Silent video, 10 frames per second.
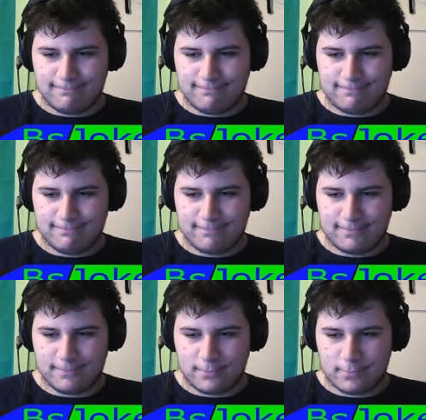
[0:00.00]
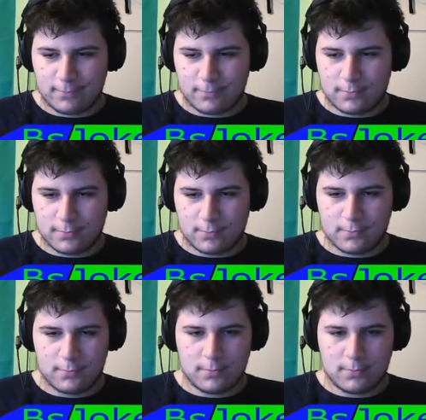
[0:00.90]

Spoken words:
[no speech]